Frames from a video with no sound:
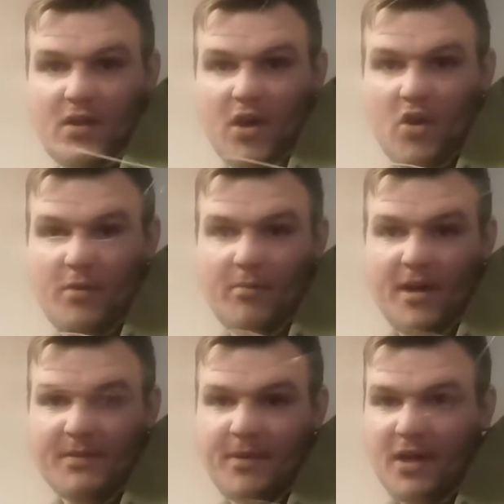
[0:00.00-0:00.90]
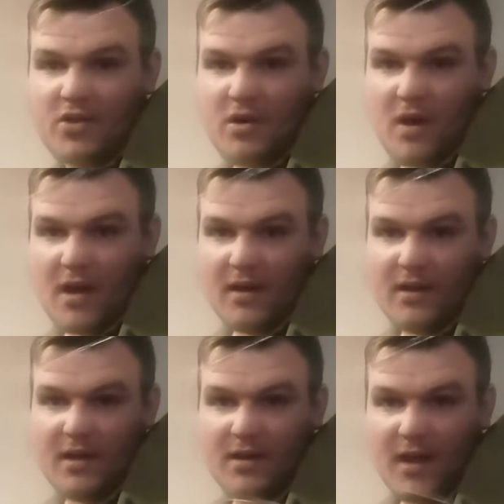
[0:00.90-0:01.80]
The loop can be as big as you like.
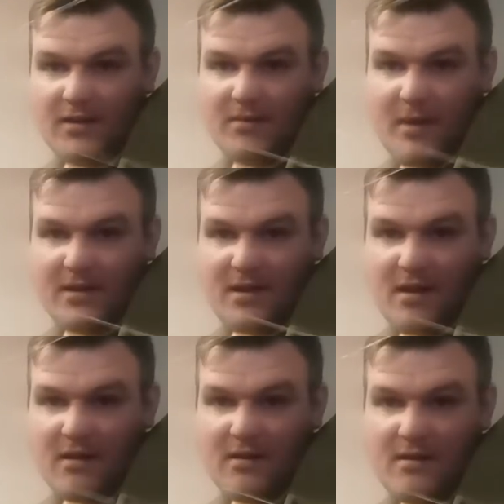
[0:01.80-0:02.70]
It doesn't matter,